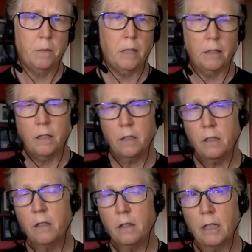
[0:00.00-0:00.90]
Now, the
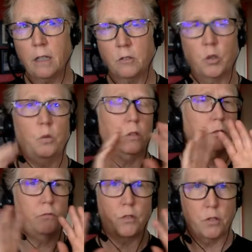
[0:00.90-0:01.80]
other thing, so
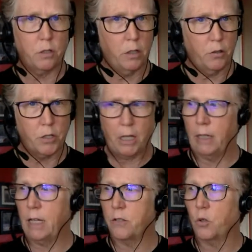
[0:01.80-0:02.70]
first
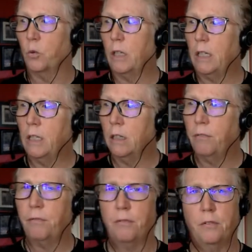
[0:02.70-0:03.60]
understand that. So
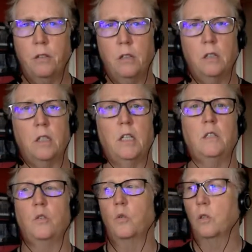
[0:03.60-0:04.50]
if
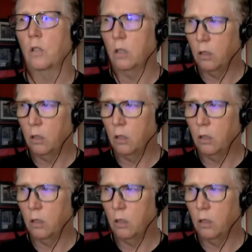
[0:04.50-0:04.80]
in your